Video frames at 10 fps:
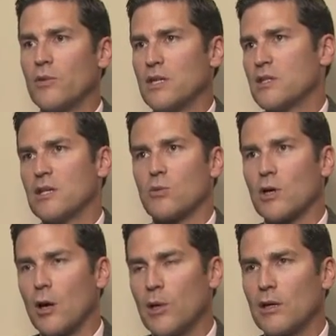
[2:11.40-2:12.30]
These things were
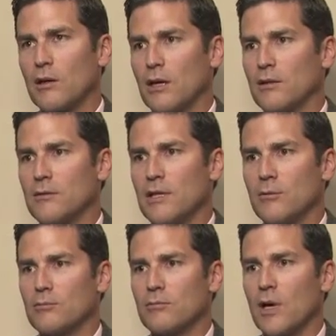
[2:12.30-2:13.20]
coming
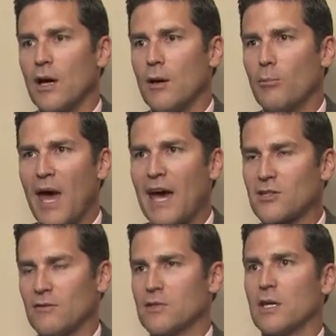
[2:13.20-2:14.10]
in
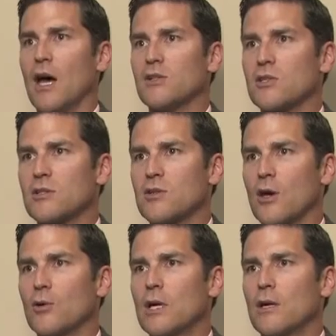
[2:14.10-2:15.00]
bags of dust.
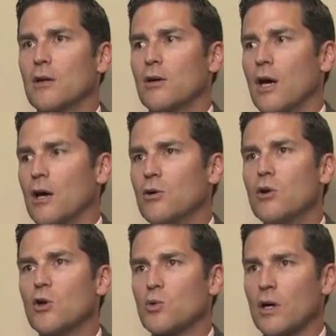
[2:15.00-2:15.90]
So who
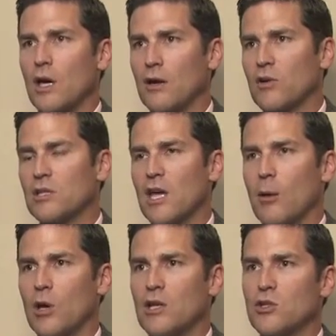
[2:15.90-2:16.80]
knows what kind of
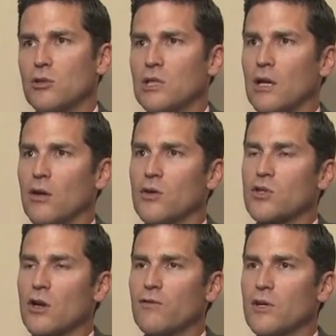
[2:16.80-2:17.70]
contamination you get on the
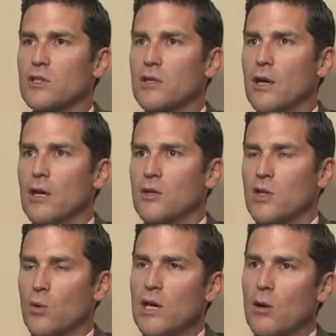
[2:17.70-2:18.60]
surface.
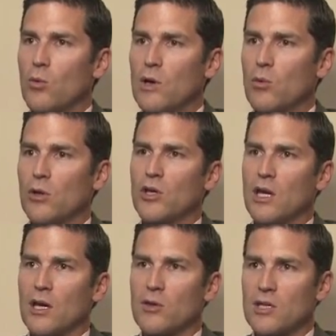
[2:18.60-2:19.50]
So we were
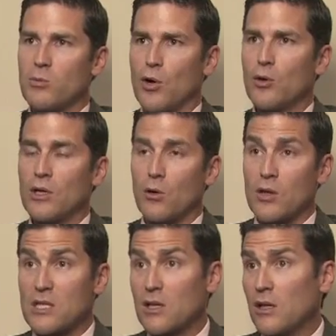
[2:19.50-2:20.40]
looking at these broken or
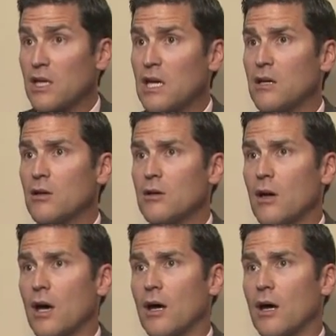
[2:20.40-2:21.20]
these clean